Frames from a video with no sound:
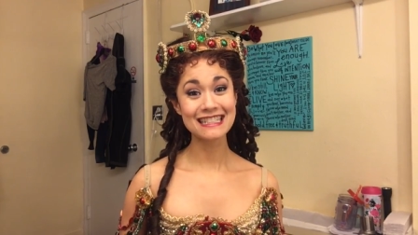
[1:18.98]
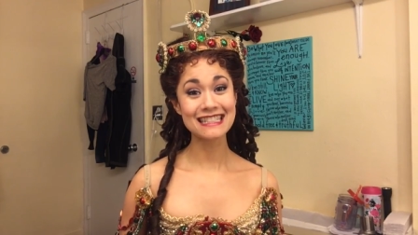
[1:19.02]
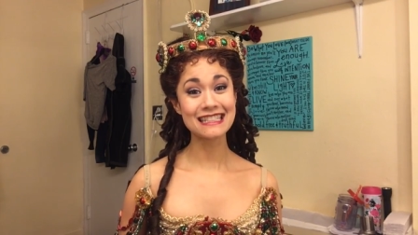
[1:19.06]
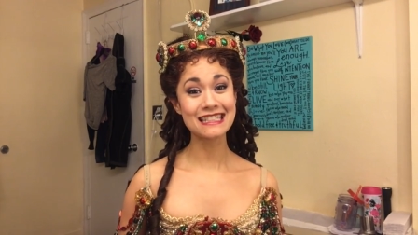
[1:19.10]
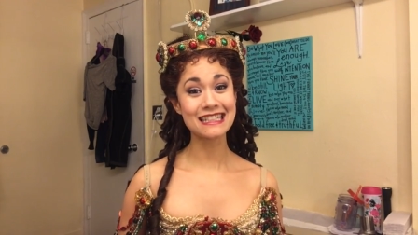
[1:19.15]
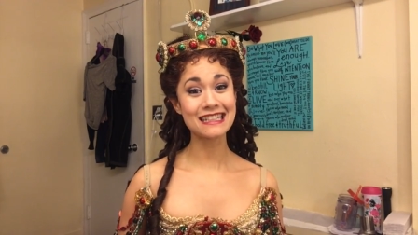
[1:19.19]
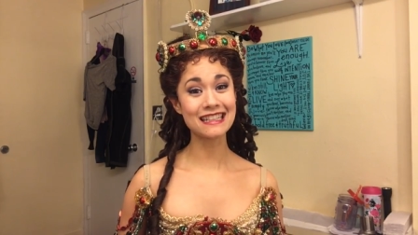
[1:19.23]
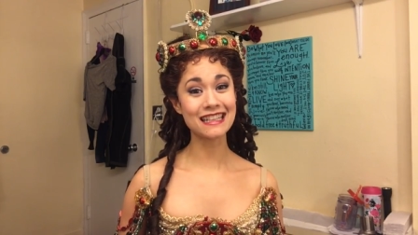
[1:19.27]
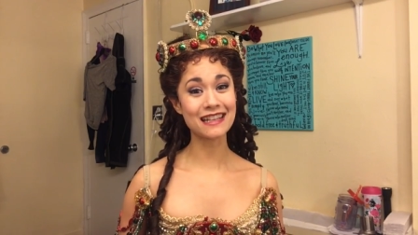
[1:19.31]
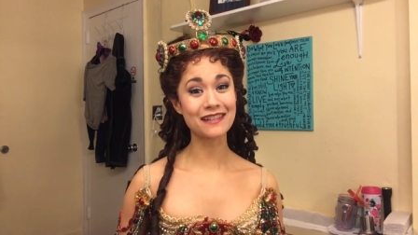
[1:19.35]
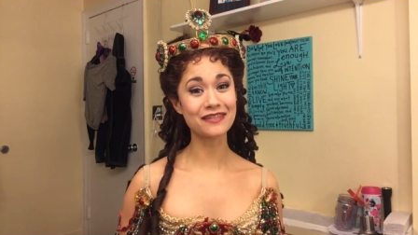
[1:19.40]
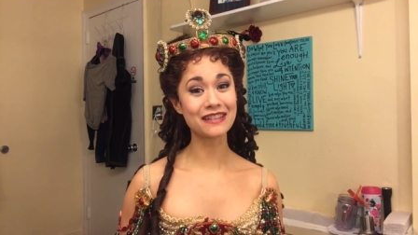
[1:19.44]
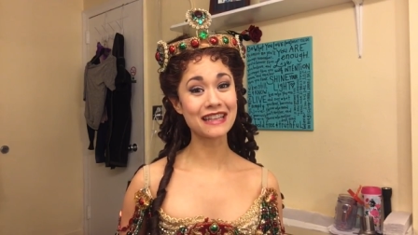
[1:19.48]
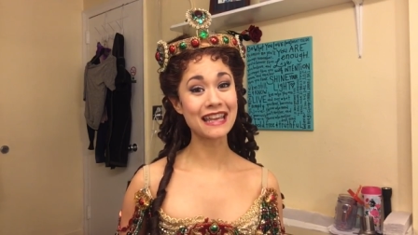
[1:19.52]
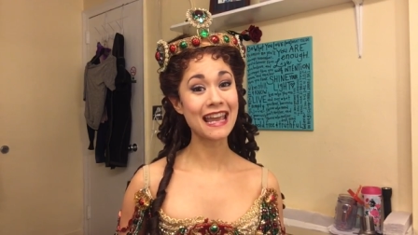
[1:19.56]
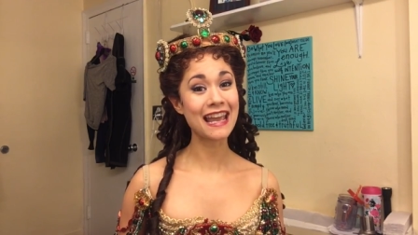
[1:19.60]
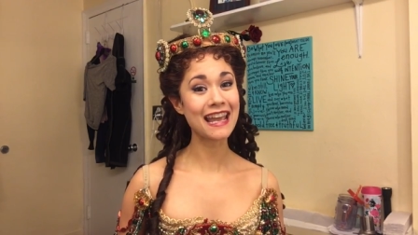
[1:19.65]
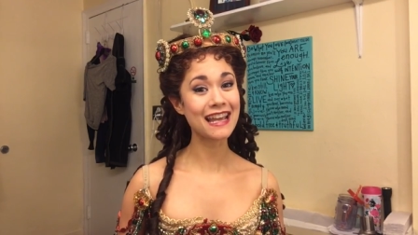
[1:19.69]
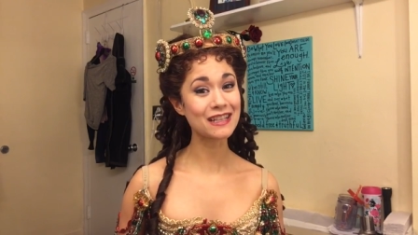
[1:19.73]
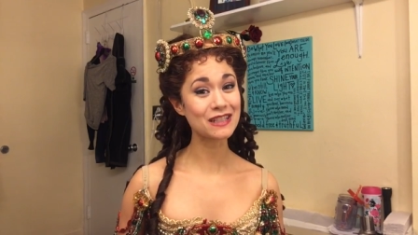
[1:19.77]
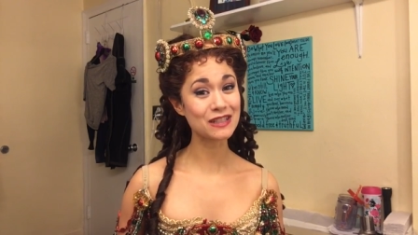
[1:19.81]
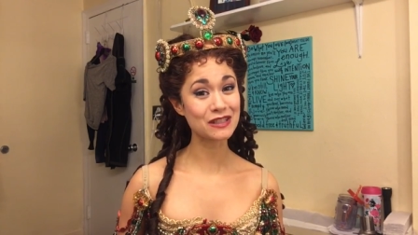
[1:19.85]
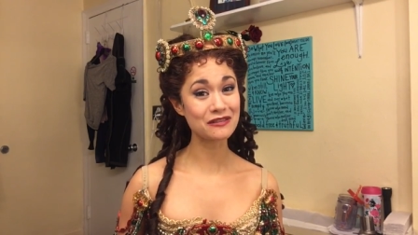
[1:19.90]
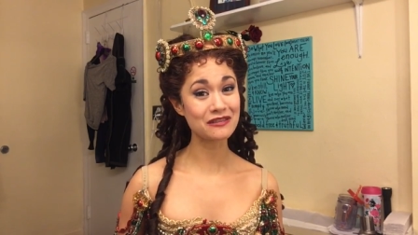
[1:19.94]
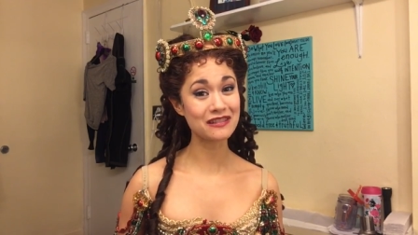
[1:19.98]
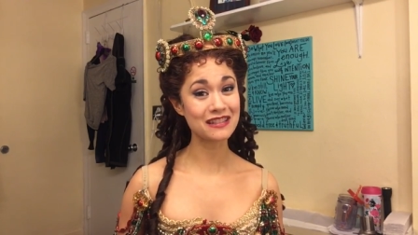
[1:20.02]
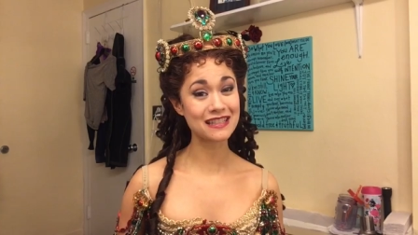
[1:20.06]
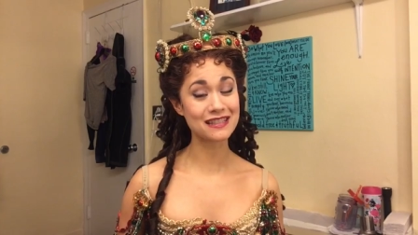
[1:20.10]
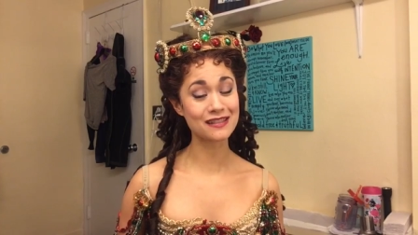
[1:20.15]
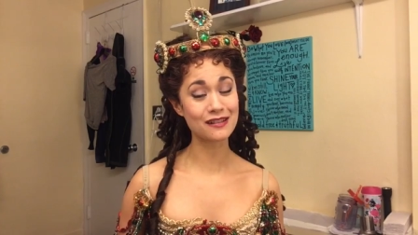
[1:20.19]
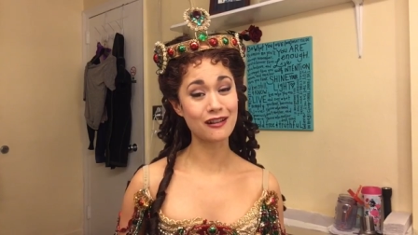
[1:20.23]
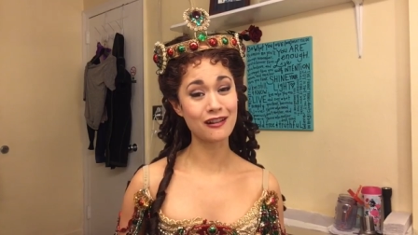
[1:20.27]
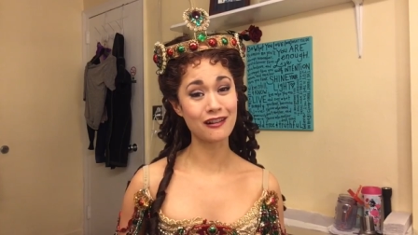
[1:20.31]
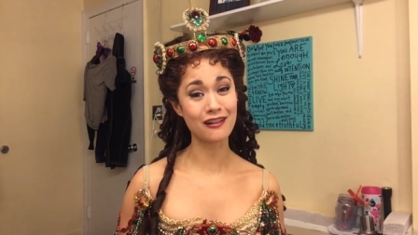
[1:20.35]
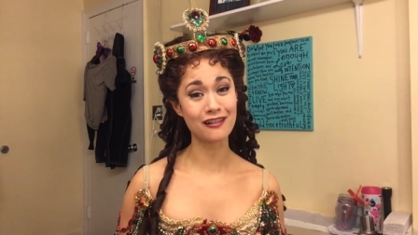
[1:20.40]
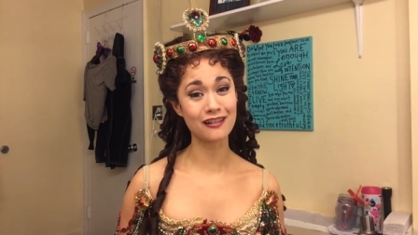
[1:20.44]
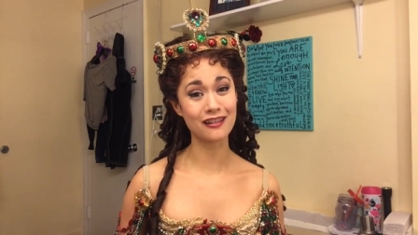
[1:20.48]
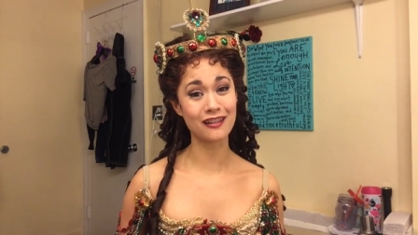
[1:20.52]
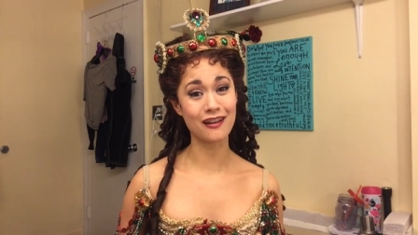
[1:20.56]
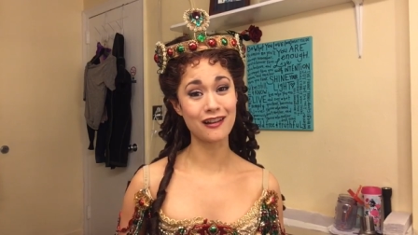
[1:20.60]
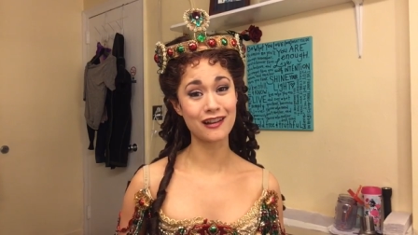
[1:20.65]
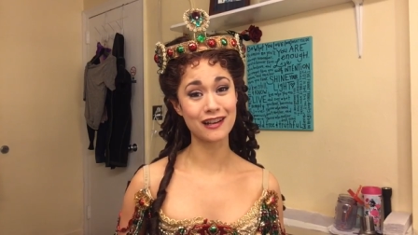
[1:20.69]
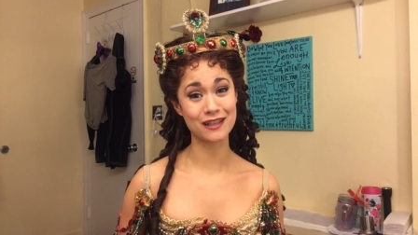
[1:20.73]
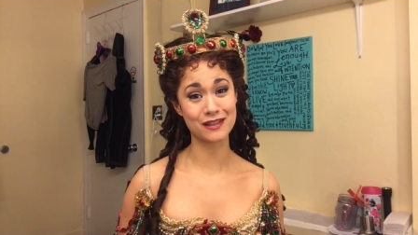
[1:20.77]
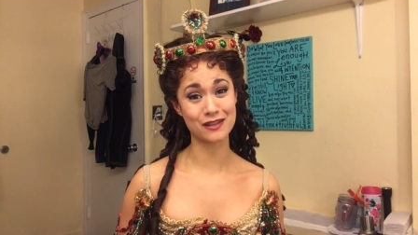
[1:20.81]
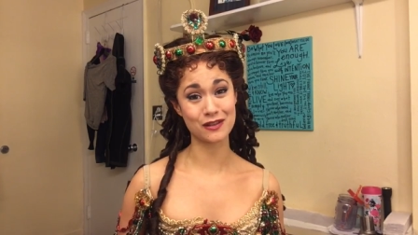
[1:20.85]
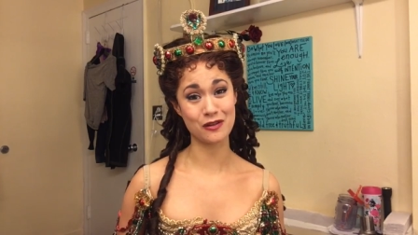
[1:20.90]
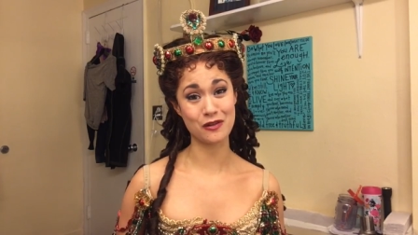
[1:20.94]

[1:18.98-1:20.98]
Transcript: TDF can't do this all on its